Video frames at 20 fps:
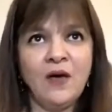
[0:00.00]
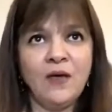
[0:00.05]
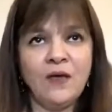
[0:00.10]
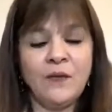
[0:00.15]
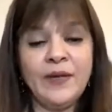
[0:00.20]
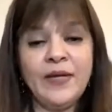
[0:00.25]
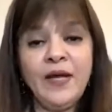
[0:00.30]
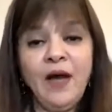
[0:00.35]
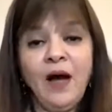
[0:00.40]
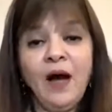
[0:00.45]

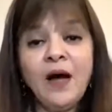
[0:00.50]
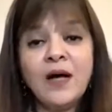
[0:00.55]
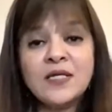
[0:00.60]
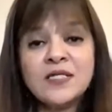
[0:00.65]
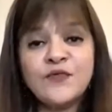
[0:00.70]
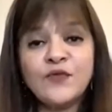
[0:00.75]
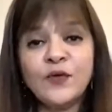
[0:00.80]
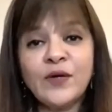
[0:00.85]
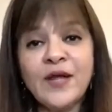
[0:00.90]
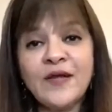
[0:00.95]
we
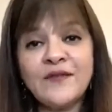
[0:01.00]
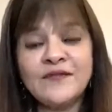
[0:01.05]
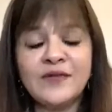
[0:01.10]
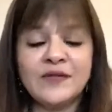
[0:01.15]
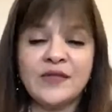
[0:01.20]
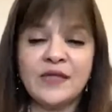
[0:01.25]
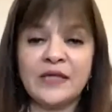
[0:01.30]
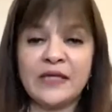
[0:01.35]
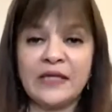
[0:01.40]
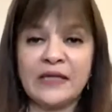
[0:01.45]
asked for
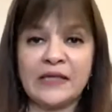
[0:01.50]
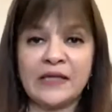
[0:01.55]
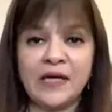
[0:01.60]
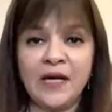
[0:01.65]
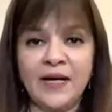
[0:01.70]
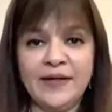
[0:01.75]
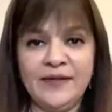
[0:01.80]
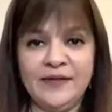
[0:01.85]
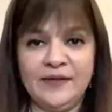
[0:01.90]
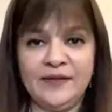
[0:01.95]
everything in
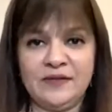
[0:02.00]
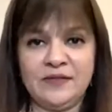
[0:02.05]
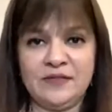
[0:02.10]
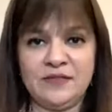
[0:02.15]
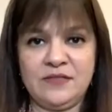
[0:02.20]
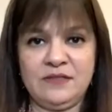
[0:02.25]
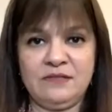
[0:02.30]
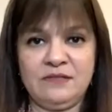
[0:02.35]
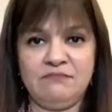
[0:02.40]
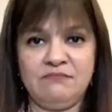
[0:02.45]

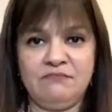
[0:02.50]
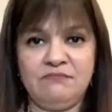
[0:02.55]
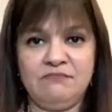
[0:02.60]
guidance.